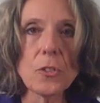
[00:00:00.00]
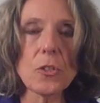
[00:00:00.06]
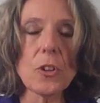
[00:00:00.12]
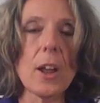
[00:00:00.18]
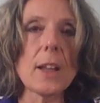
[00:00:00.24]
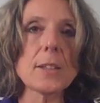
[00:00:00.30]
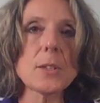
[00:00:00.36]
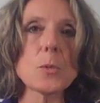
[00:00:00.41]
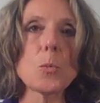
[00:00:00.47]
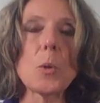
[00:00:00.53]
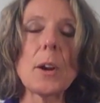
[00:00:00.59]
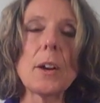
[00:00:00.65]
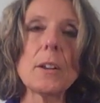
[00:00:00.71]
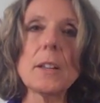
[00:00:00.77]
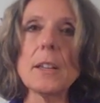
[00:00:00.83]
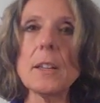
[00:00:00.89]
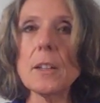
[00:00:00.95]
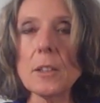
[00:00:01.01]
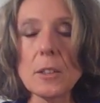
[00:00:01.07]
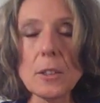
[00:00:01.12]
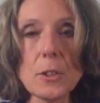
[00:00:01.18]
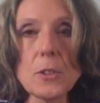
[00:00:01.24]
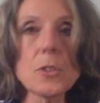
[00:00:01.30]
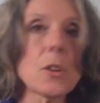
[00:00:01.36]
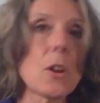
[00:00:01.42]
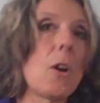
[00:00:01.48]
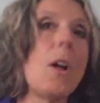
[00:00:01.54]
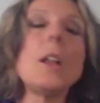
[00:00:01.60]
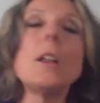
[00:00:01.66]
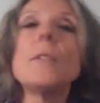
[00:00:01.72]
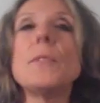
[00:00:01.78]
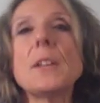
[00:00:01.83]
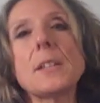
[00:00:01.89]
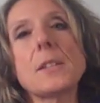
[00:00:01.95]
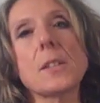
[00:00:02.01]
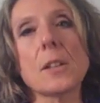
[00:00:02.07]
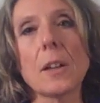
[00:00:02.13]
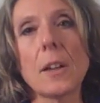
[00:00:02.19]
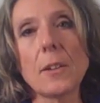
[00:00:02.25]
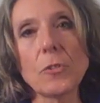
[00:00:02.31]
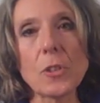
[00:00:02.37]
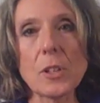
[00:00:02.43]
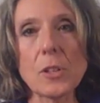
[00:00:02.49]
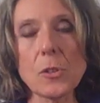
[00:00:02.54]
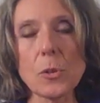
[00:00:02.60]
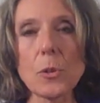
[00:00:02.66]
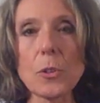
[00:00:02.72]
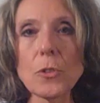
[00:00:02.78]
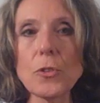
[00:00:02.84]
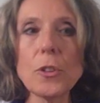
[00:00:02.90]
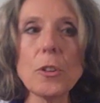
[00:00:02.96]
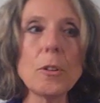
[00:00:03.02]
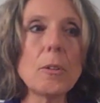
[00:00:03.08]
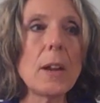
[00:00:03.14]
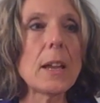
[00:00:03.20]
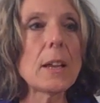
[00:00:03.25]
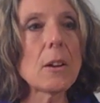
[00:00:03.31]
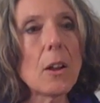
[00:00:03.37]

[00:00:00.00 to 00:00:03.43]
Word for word: shots rarely includes all of this that I've just told you and